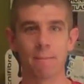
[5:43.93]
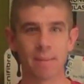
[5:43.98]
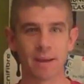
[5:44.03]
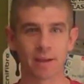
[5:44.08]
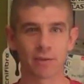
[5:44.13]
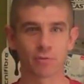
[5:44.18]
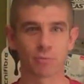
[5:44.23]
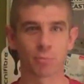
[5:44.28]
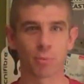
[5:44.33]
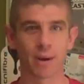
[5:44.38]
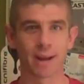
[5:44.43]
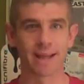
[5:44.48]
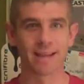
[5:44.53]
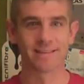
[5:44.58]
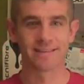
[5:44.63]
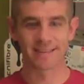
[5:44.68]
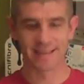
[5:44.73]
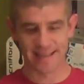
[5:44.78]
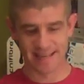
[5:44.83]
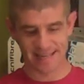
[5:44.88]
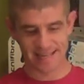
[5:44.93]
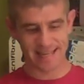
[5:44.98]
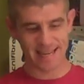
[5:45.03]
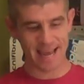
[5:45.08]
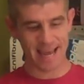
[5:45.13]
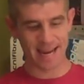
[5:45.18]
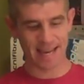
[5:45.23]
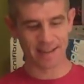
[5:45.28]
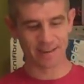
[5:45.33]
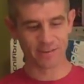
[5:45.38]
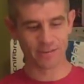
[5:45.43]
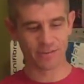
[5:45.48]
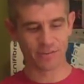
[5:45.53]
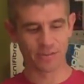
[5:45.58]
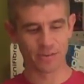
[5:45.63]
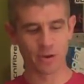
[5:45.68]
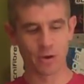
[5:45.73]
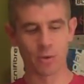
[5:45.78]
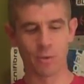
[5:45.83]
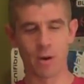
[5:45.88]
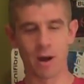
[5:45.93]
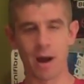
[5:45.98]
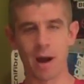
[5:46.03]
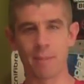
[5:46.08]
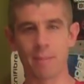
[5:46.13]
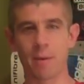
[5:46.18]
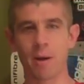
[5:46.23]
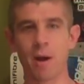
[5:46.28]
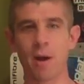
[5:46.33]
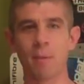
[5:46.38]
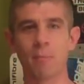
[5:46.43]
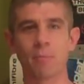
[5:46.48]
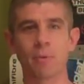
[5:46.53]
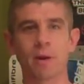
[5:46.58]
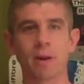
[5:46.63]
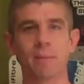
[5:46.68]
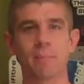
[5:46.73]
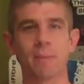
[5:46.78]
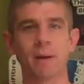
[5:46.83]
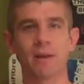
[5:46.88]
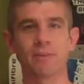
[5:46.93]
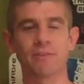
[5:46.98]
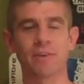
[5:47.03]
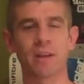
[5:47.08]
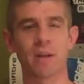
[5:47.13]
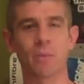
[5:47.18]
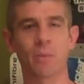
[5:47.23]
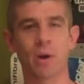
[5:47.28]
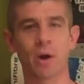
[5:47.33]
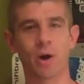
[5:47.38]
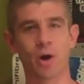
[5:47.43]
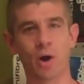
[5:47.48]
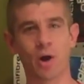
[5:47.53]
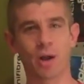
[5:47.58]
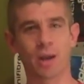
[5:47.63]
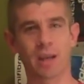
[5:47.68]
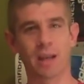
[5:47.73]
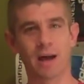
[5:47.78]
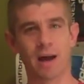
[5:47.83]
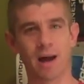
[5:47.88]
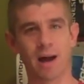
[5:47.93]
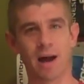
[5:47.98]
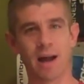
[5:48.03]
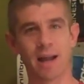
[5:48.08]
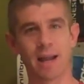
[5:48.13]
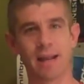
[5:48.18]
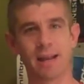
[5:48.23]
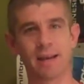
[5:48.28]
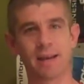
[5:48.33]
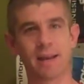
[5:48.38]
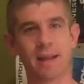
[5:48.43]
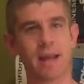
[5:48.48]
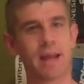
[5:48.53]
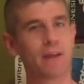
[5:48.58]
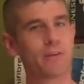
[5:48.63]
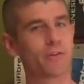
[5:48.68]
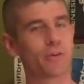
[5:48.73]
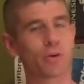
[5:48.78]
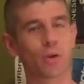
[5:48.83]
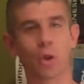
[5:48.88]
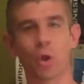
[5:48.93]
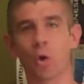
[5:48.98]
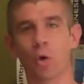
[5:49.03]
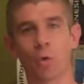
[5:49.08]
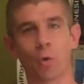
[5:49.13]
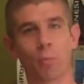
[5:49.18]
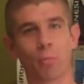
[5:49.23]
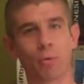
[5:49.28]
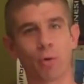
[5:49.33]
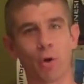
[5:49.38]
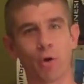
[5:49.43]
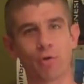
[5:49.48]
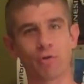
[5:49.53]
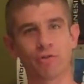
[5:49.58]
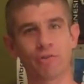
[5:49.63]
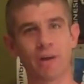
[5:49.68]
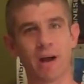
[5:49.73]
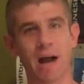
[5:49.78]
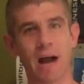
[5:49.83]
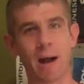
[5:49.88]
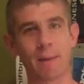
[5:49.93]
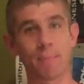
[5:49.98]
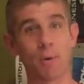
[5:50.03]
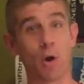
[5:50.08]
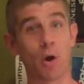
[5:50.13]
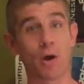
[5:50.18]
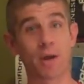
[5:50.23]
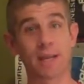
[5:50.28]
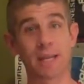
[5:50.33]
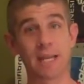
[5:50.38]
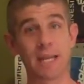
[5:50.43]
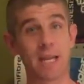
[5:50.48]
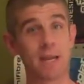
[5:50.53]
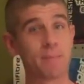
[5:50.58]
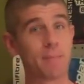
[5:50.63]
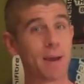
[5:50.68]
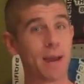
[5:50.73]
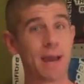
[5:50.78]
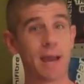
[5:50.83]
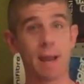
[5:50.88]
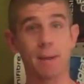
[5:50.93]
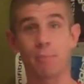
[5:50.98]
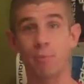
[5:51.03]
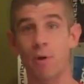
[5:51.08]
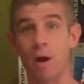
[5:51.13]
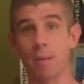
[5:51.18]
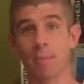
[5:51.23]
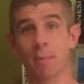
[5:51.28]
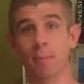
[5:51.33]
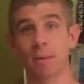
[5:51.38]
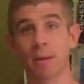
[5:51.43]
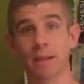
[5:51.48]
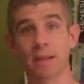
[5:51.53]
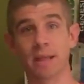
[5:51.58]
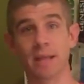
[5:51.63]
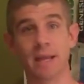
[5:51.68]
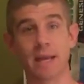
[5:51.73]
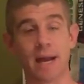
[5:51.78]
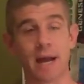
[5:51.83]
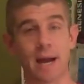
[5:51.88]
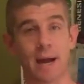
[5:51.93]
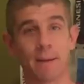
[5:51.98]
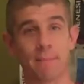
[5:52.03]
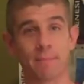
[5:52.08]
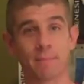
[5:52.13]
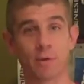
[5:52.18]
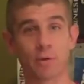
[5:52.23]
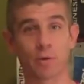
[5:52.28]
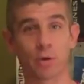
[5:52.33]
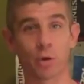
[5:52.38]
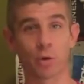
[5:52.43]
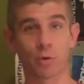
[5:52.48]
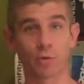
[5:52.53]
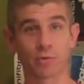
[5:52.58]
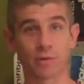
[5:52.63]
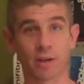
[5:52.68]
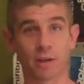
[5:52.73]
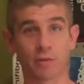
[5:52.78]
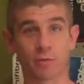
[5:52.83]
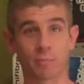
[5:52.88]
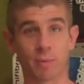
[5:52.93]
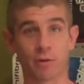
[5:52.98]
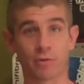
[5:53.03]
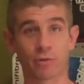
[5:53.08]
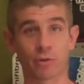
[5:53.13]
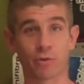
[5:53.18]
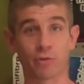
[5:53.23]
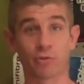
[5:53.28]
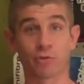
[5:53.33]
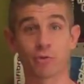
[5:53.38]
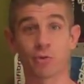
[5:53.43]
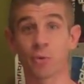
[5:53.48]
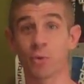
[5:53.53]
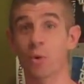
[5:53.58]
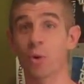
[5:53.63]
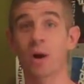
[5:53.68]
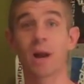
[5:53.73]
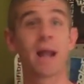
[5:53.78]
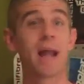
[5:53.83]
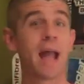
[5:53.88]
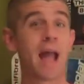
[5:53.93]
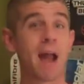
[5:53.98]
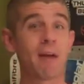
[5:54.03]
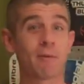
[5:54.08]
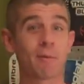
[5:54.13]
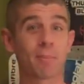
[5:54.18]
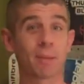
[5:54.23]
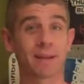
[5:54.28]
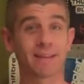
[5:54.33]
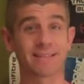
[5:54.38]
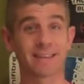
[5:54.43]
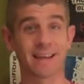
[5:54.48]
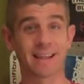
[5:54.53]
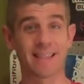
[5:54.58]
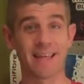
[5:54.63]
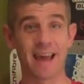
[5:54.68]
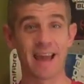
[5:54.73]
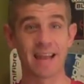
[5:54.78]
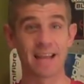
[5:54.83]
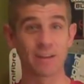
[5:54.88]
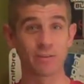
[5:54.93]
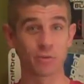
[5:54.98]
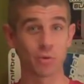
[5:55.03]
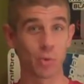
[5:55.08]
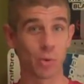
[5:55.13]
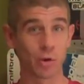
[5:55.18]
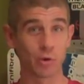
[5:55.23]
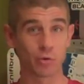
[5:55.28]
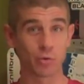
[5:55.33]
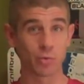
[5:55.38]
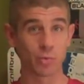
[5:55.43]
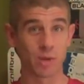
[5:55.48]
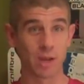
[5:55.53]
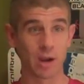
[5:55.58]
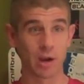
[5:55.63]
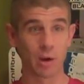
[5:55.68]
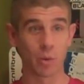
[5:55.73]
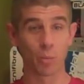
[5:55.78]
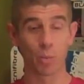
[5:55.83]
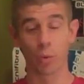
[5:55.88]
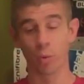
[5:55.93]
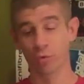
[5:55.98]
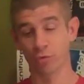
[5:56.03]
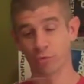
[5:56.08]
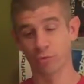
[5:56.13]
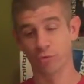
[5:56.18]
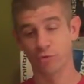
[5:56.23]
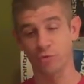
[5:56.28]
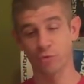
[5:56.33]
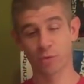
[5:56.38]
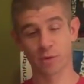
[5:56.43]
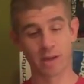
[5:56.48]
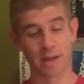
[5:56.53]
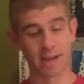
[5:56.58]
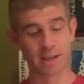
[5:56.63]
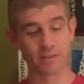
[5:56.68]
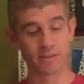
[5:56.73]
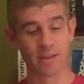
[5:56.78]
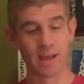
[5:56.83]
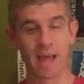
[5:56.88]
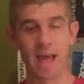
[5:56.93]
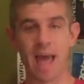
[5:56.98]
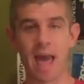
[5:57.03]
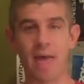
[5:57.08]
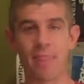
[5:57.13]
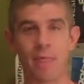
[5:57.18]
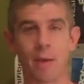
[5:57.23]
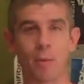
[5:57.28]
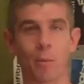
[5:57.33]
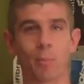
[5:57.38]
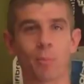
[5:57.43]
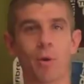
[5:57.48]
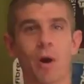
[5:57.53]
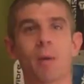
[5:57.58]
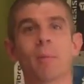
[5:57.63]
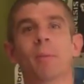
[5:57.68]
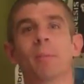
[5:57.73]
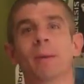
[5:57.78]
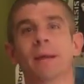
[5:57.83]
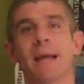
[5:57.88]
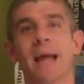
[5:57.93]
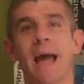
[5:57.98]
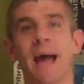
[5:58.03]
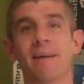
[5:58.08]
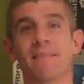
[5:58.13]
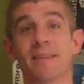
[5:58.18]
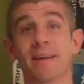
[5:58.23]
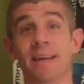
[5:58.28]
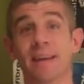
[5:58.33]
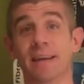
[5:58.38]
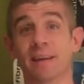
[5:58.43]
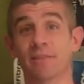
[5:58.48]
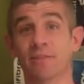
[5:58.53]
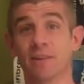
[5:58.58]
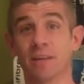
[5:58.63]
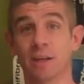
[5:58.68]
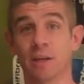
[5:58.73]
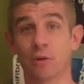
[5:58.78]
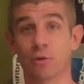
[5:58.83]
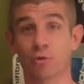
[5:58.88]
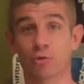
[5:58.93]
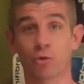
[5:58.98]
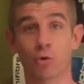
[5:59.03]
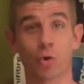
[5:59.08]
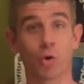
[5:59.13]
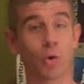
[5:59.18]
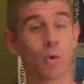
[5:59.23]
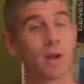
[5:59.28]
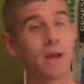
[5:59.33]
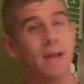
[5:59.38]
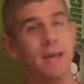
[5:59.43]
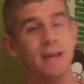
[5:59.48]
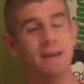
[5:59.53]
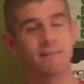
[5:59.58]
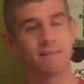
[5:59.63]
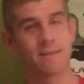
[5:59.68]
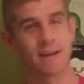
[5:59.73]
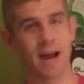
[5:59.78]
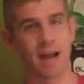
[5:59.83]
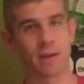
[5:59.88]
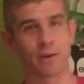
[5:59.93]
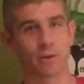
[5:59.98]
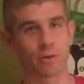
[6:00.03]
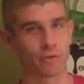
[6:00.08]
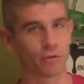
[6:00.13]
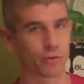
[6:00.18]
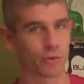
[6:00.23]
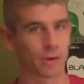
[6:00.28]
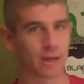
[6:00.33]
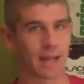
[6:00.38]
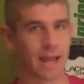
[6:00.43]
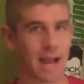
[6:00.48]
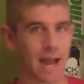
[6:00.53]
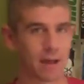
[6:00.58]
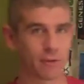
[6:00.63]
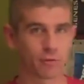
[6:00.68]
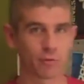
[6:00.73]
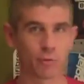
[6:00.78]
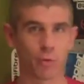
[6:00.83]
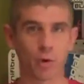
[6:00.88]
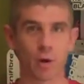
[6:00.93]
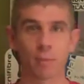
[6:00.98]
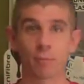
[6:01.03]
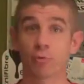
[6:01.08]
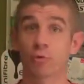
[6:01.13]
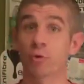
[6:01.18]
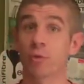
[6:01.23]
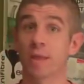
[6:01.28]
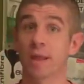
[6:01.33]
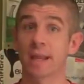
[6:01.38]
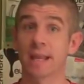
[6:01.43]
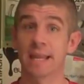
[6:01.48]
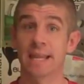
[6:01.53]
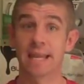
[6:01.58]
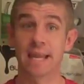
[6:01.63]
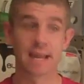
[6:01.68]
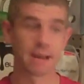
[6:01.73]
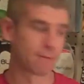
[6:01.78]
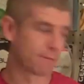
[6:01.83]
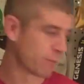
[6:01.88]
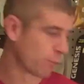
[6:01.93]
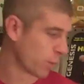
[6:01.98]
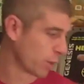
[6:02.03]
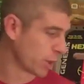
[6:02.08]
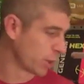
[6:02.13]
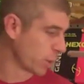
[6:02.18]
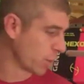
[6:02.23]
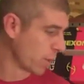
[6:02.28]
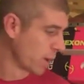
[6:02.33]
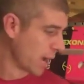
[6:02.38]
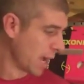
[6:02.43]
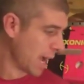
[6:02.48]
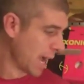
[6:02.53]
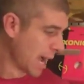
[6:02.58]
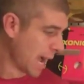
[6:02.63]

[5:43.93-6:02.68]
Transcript: biggest brands in tennis, so pretty much anywhere online, your local pro shop, on eBay, probably your local tennis specialty store, every place like that is going to carry Wilson strings, and they will probably have NXT Control. If not, you can certainly ask for it. I'm sure they can get it for you.